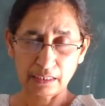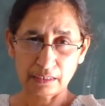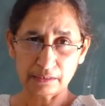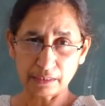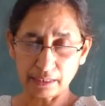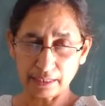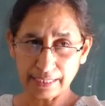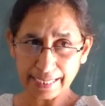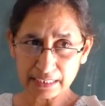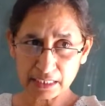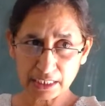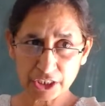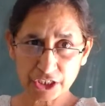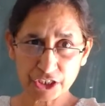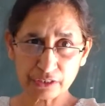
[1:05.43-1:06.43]
the
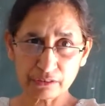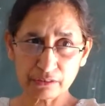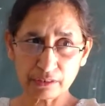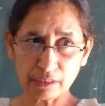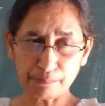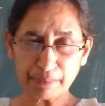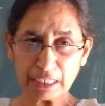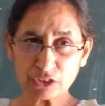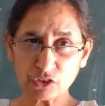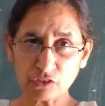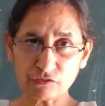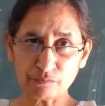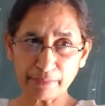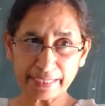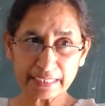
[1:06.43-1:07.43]
relaxation, the peace
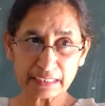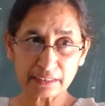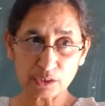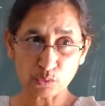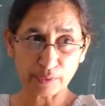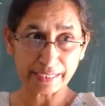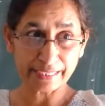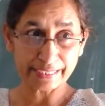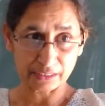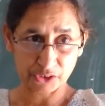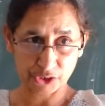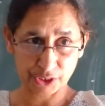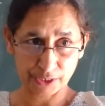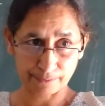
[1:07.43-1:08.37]
of mind that we get.